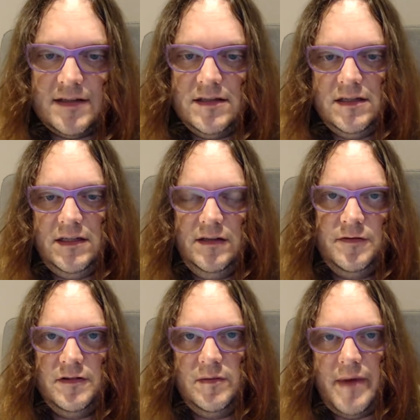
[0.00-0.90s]
City
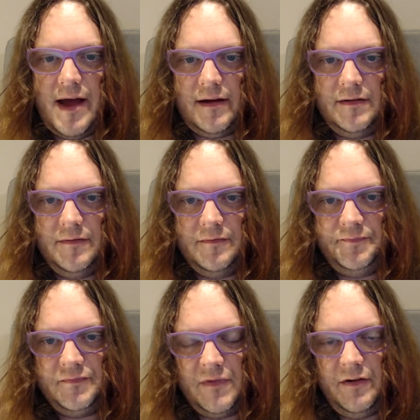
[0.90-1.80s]
for the back,
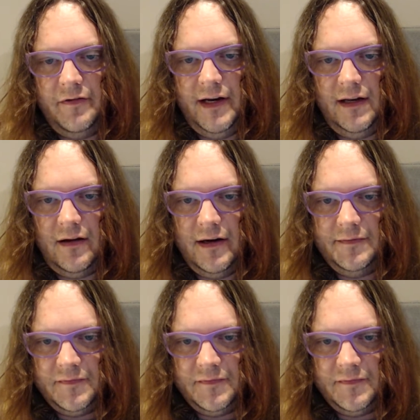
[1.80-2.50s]
the rear light.